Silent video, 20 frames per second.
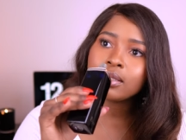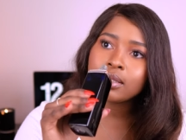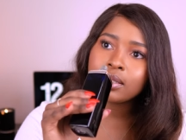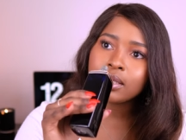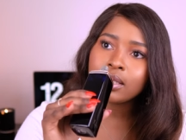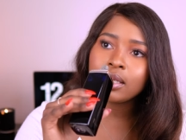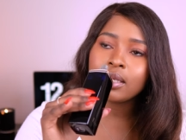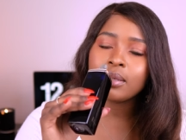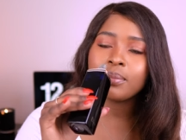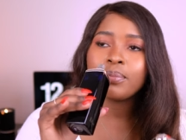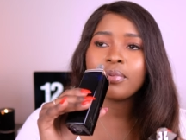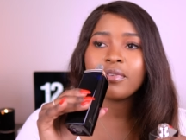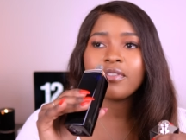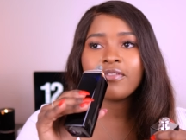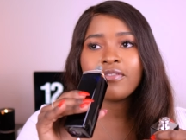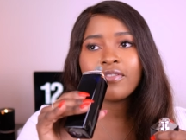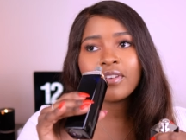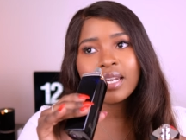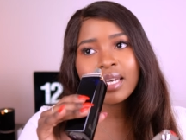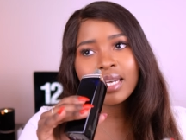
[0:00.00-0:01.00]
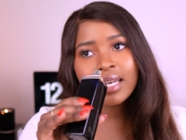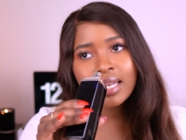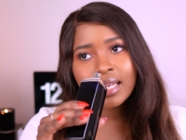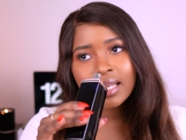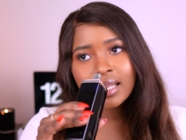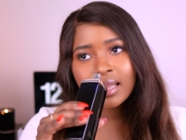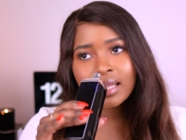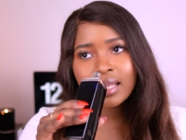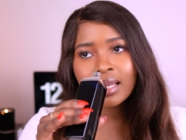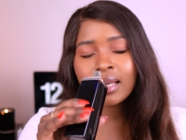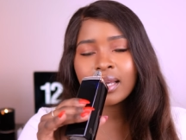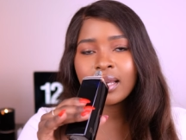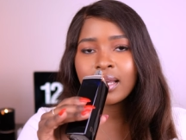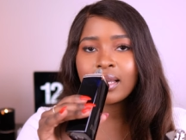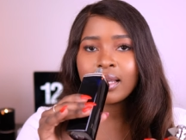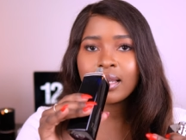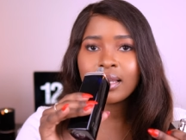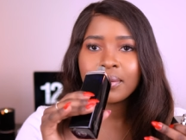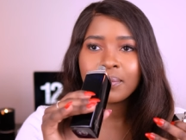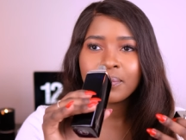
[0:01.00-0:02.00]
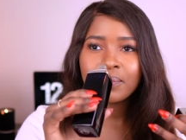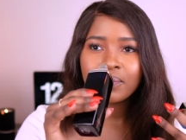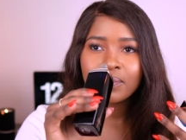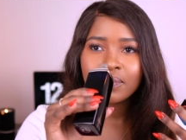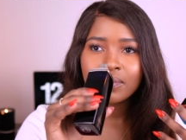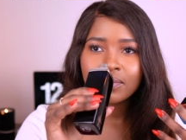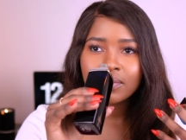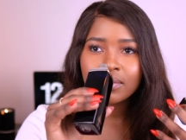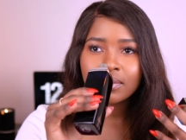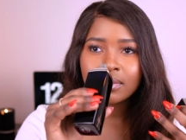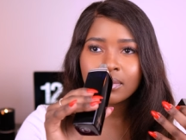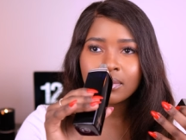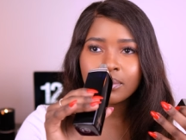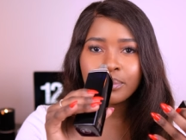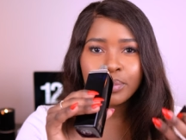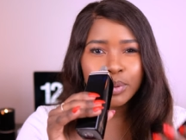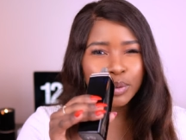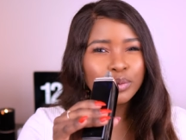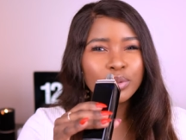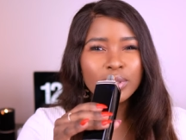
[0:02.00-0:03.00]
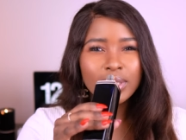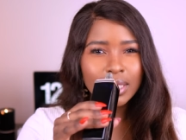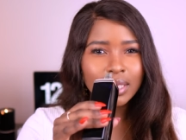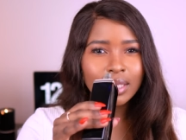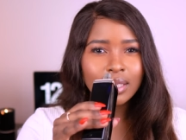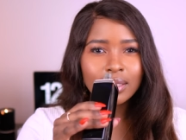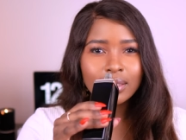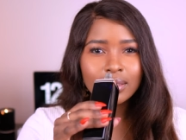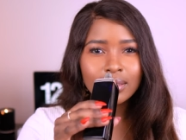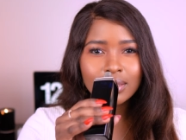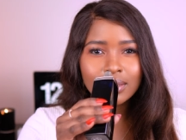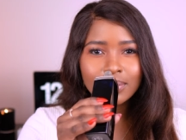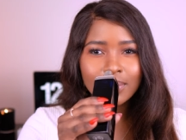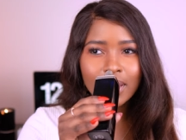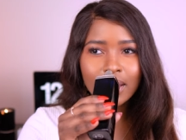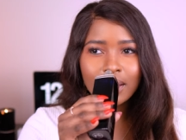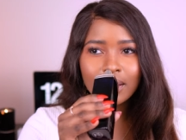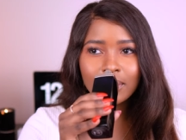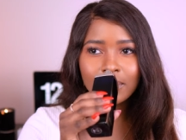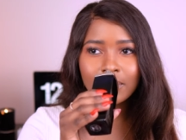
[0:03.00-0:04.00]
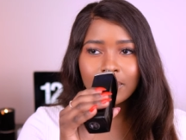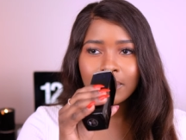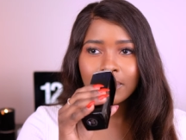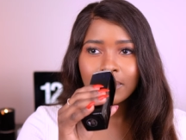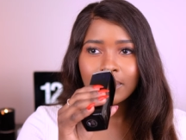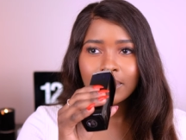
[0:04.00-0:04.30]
deep vanilla, boozy smell.